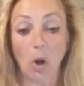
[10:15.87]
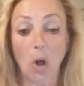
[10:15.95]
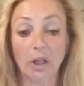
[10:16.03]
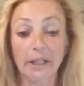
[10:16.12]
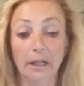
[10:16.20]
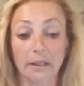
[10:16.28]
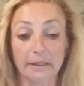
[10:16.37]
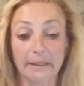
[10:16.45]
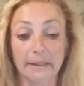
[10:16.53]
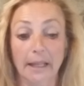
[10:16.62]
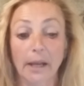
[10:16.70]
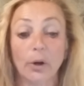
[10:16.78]
calling
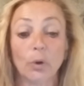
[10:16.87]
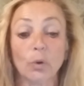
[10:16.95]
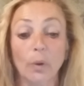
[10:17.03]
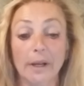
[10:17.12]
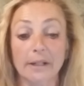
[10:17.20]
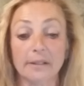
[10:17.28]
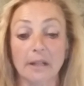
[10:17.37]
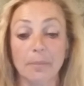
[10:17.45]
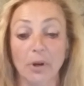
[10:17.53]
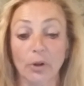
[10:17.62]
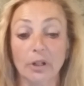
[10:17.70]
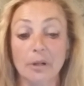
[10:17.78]
us their greatest
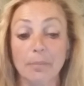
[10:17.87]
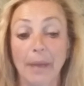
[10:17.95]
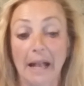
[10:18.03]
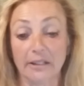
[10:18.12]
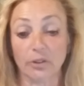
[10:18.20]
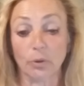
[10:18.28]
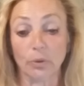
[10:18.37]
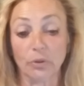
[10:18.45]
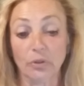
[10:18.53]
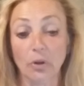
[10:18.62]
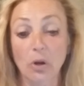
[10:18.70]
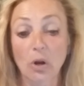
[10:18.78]
American
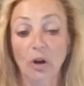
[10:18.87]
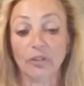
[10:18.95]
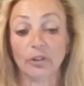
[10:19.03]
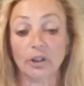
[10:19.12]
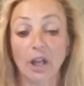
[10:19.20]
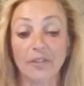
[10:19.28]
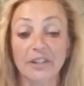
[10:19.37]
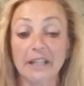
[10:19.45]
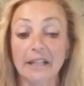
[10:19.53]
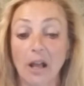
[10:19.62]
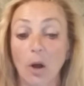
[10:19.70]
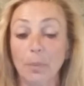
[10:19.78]
ambassadors for
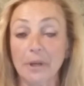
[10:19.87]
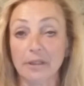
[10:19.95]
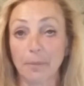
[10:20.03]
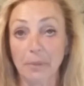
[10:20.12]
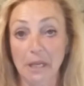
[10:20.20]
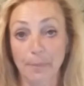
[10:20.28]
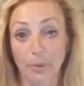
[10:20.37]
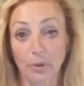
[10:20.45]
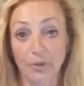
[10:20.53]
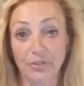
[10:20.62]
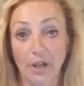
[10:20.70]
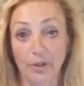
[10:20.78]
loving and helping the
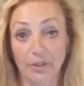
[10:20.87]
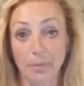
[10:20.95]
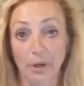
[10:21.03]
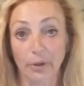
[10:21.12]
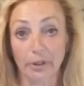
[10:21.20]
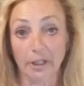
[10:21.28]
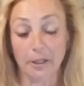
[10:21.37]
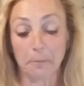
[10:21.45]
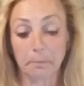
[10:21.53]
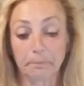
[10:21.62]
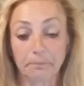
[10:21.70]
people of South America.